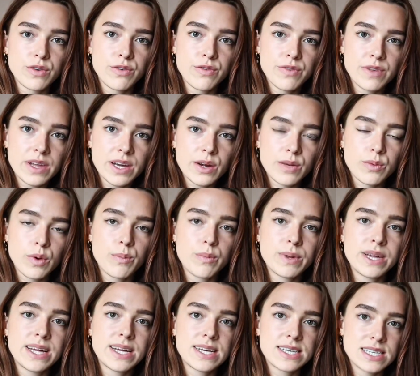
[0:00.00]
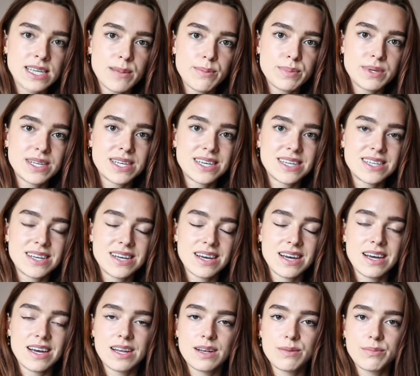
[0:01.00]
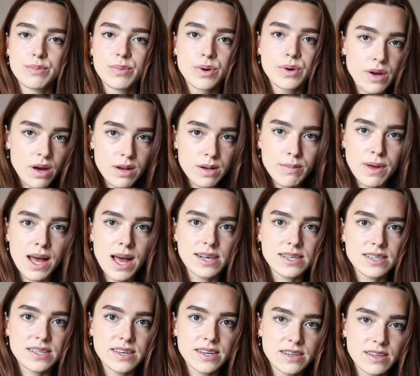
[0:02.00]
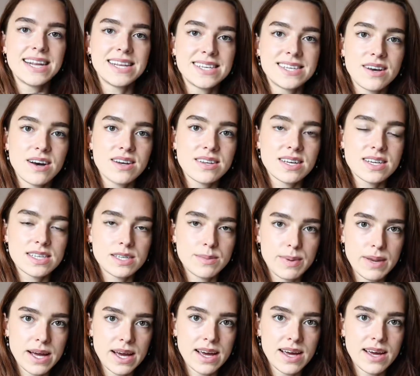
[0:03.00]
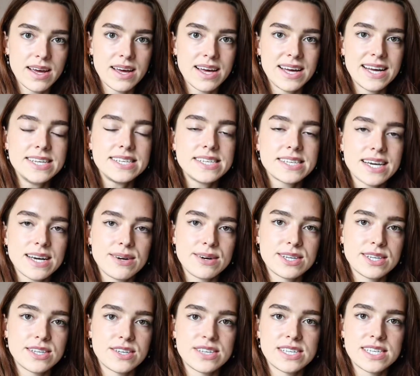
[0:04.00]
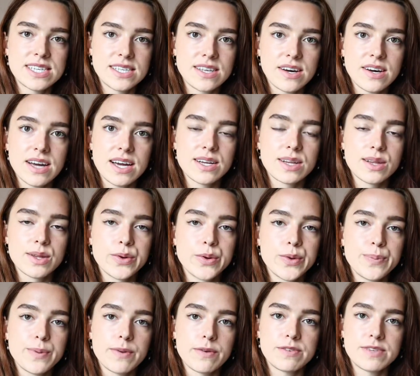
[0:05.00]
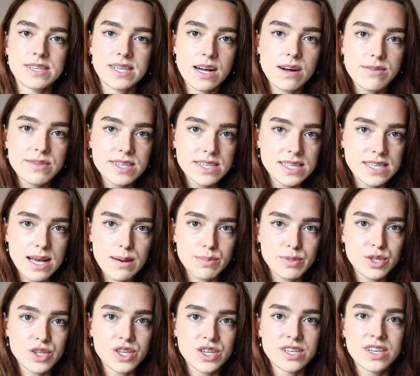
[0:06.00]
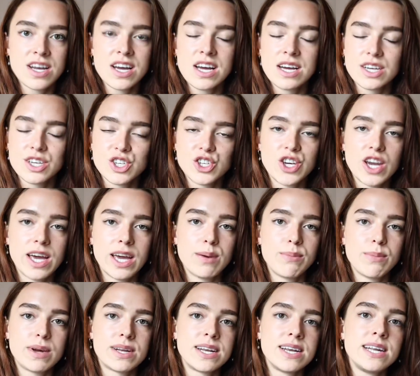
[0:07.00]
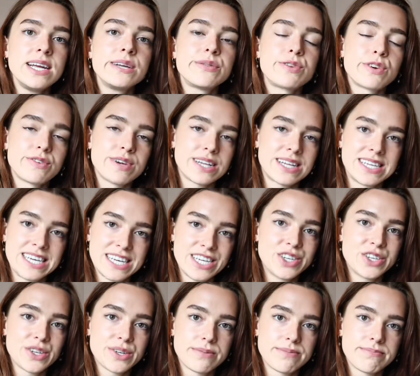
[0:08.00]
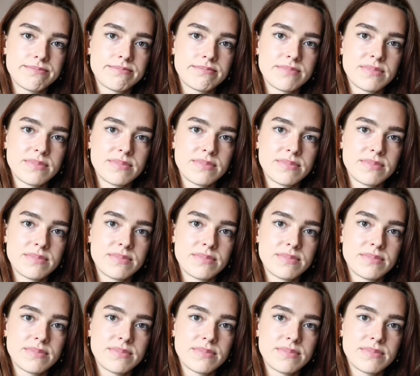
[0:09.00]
you fear won't be accepted, and put on a mask. In Sartre's play, each character is stuck in a loop of self-deception, shame, and a need for validation.